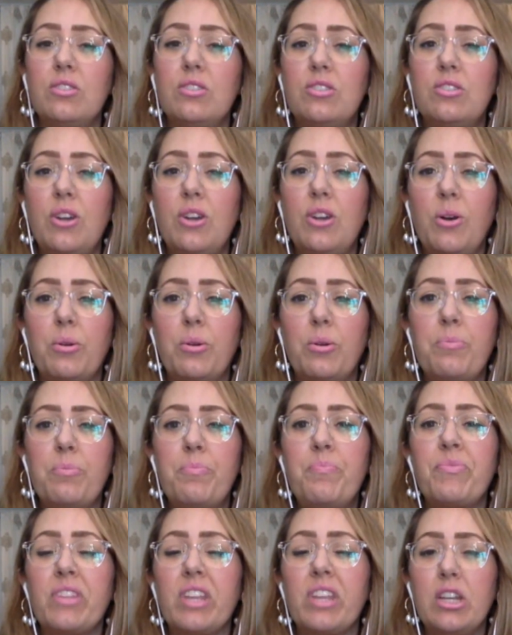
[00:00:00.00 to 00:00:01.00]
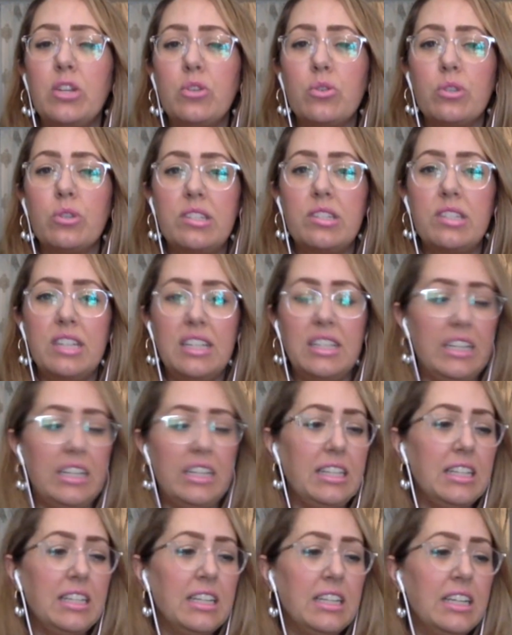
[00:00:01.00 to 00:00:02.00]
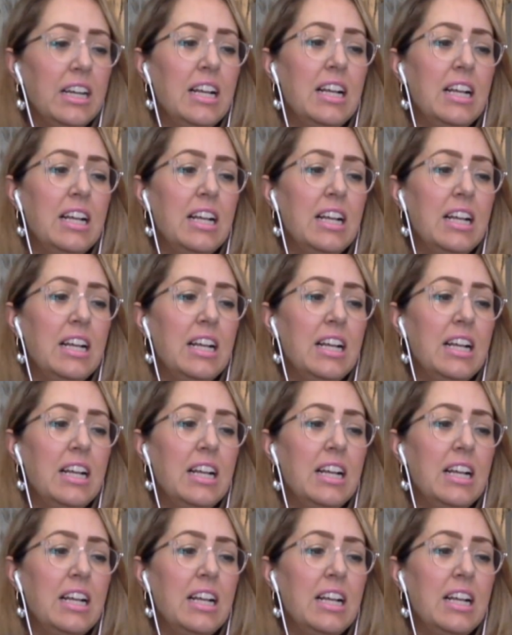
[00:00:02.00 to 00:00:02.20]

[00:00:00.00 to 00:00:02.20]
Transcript: So interestingly,